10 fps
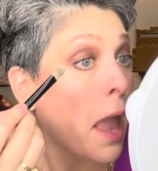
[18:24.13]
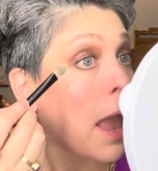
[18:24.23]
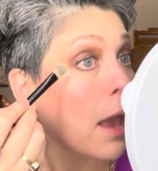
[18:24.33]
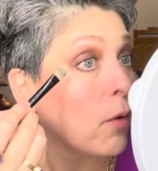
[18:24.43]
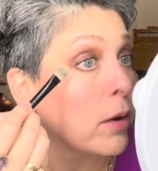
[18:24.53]

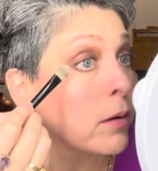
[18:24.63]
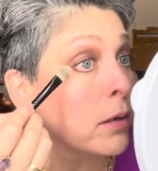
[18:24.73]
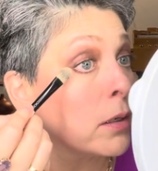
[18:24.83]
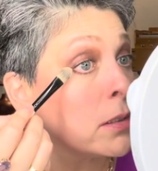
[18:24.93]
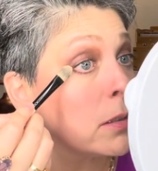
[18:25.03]
And what I'm
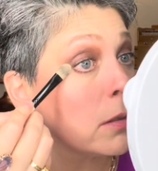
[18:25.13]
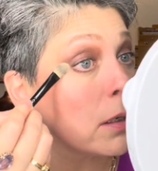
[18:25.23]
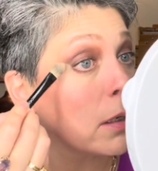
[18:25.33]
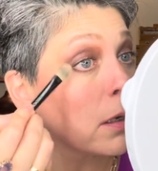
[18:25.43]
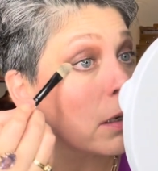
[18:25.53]
gonna do
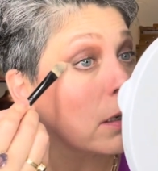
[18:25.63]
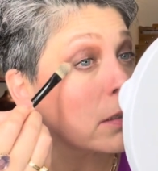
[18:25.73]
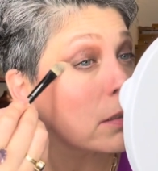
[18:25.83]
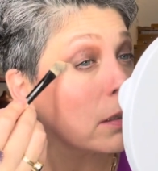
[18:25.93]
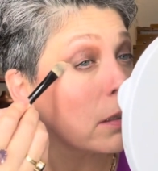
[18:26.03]
here
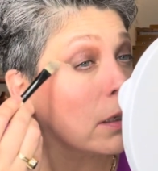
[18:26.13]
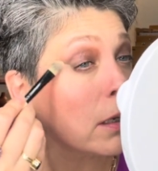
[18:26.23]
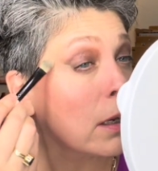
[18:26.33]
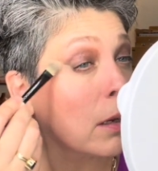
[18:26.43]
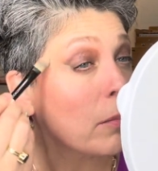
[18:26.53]
is clean
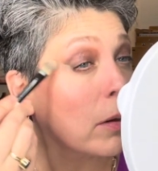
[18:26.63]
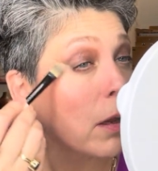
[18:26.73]
up,